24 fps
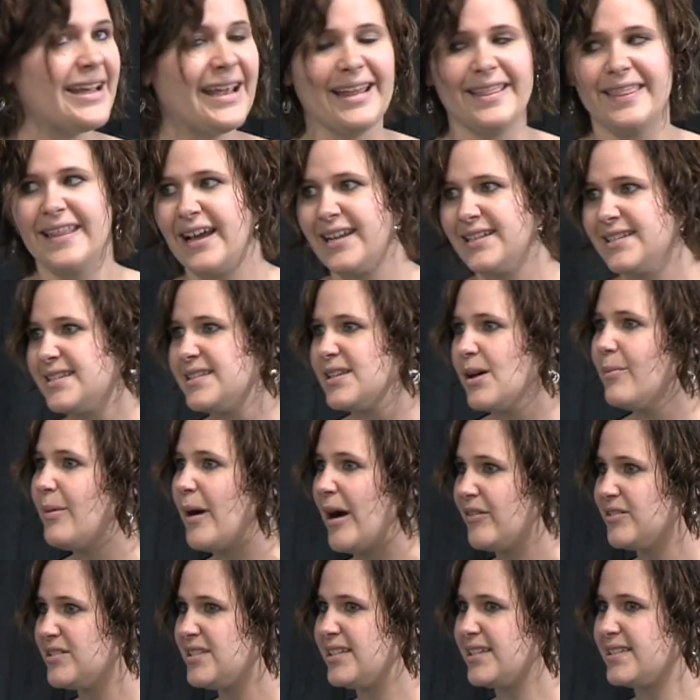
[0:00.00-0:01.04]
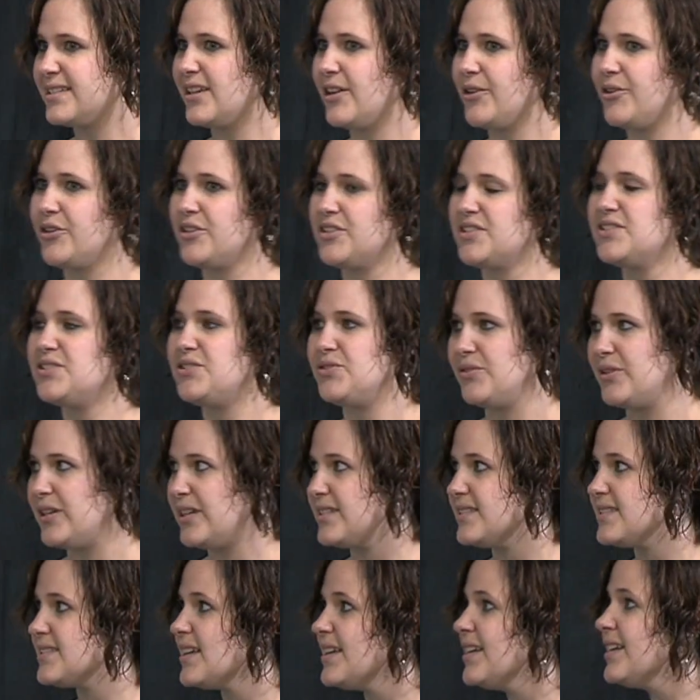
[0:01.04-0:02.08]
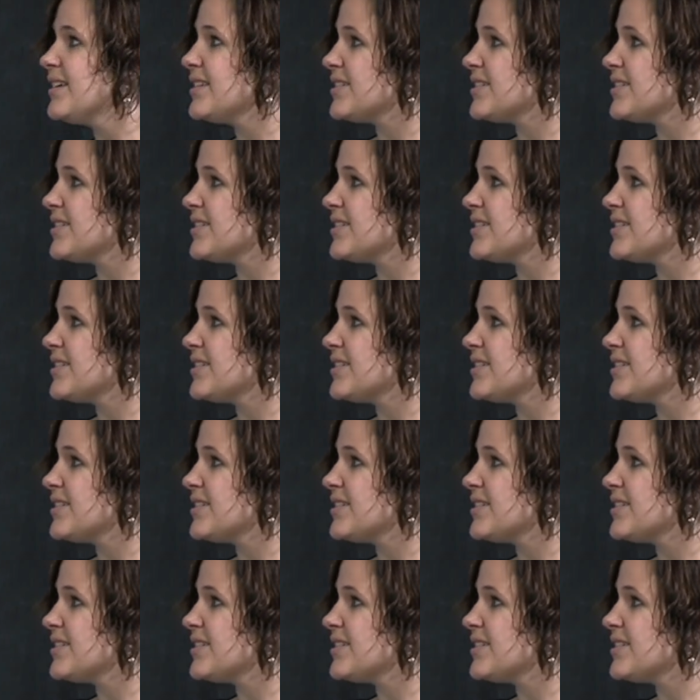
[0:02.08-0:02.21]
and that's about 600 students.